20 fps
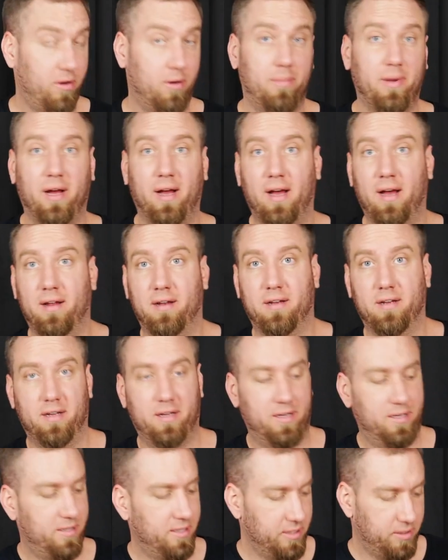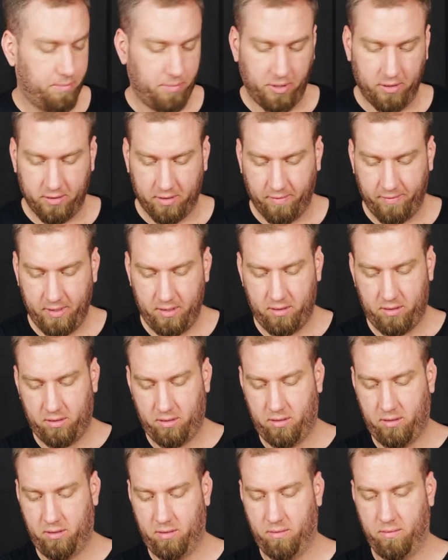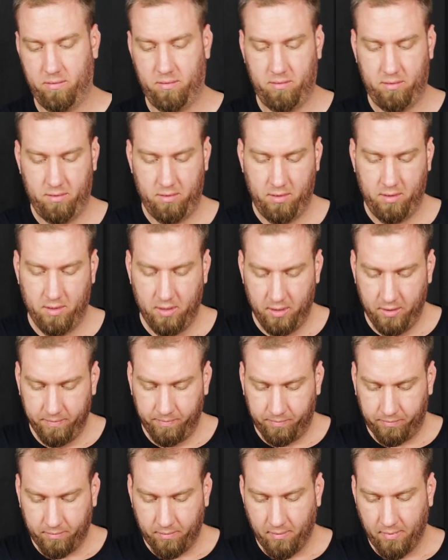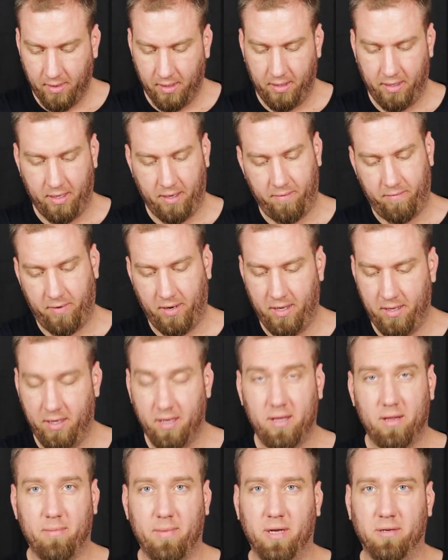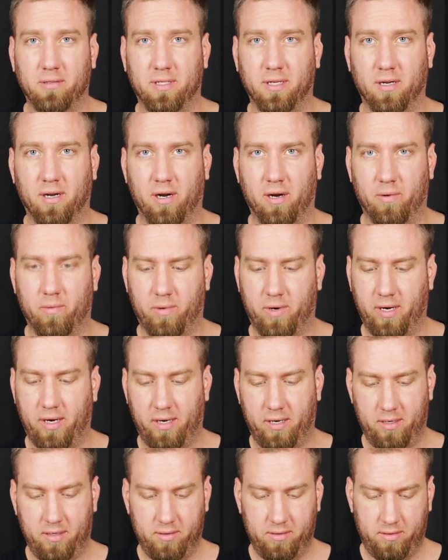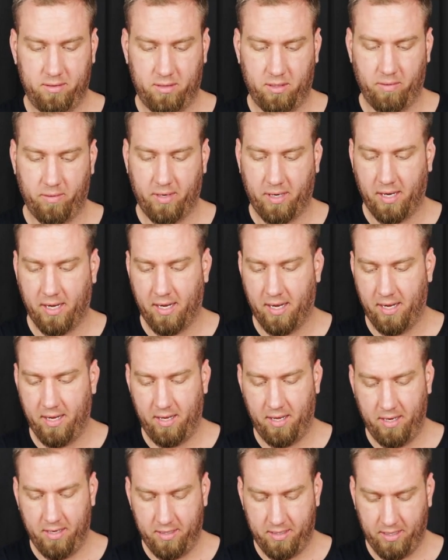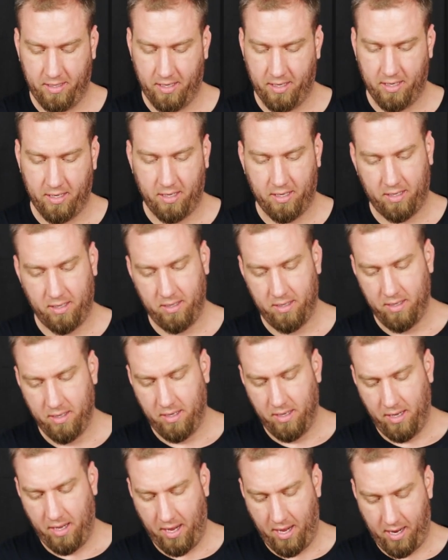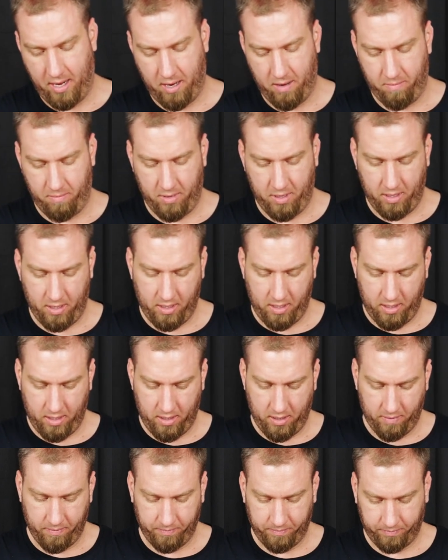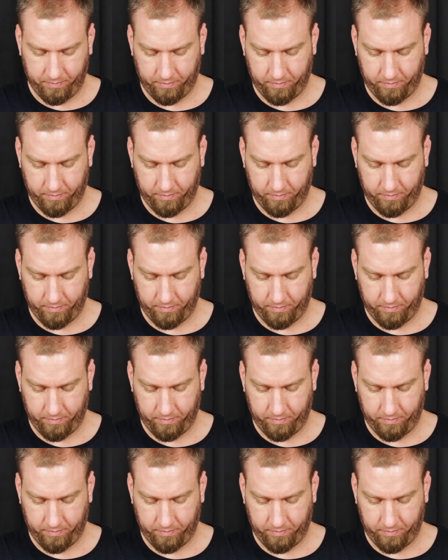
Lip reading: about how to dispose of it. And then finally, the mounting hardware. So we got Intel, AMD,